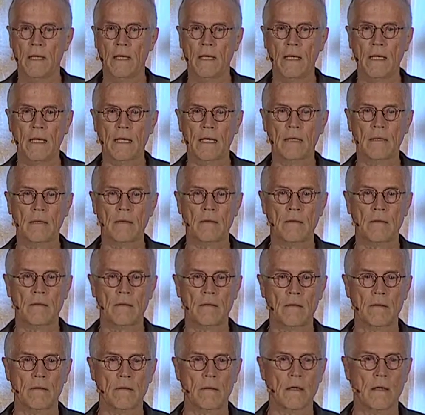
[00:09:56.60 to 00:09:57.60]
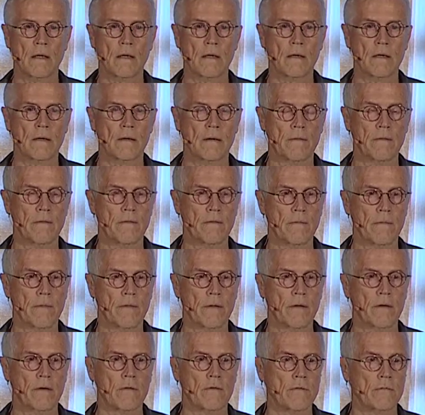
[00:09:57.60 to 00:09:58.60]
and uh,
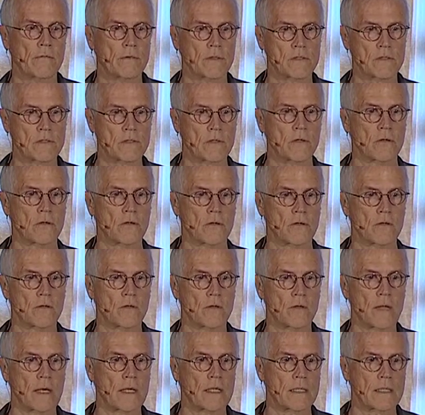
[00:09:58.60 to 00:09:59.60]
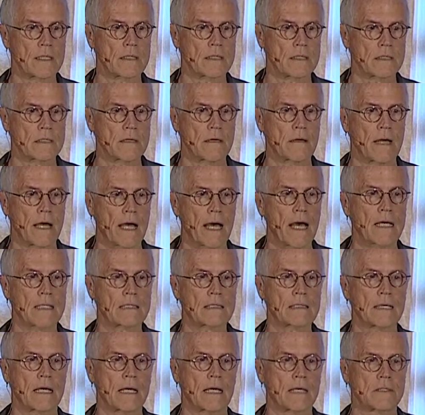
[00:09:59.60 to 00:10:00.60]
their reserves, that is, their
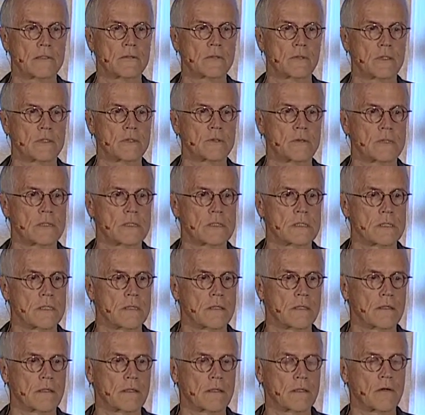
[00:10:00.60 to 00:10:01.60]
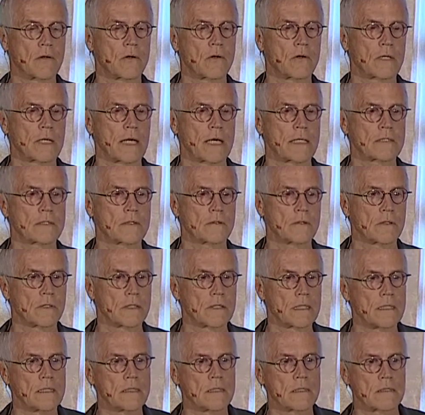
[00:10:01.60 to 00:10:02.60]
assets, which was uh, the coal, gas, and oil
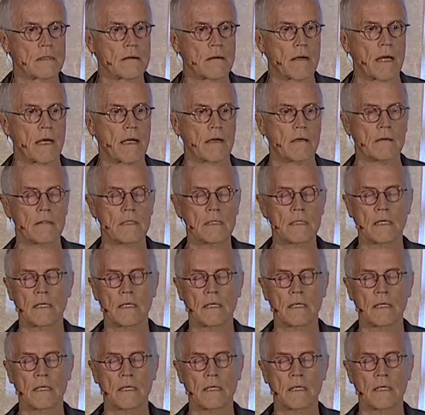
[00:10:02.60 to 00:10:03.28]
in the ground,